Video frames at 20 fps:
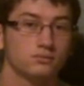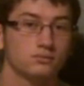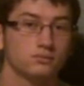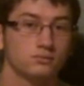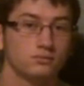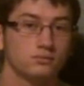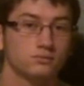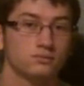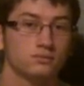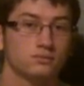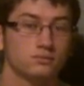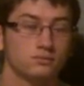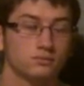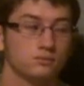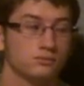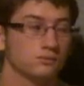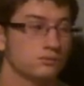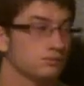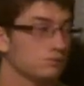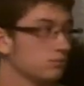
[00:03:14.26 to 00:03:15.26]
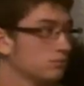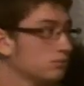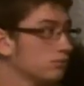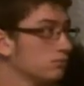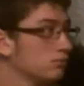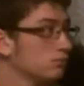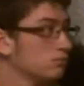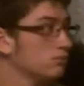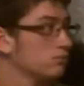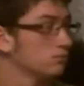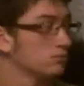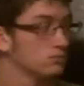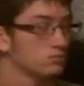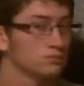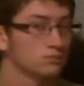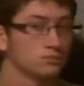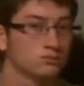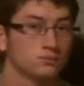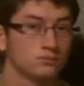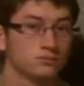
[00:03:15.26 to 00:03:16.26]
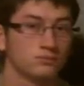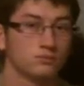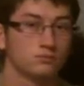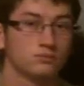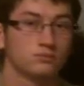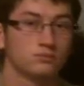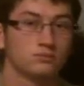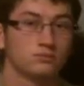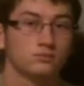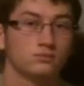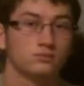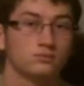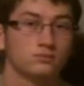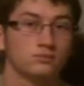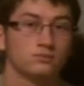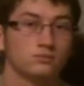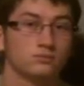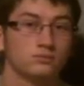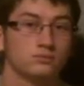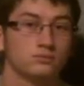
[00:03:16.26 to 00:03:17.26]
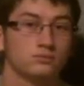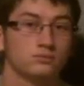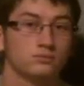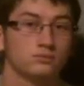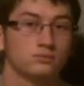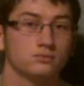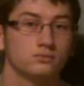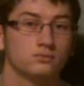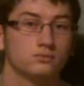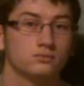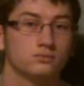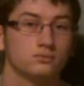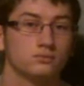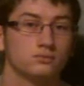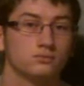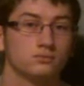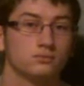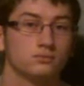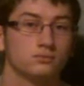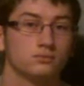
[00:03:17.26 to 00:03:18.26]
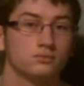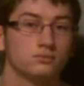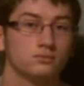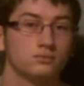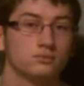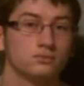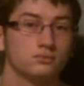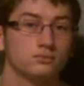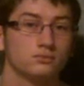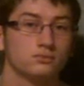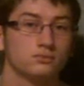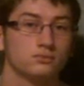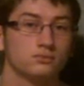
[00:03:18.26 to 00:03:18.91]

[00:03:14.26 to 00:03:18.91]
(silent)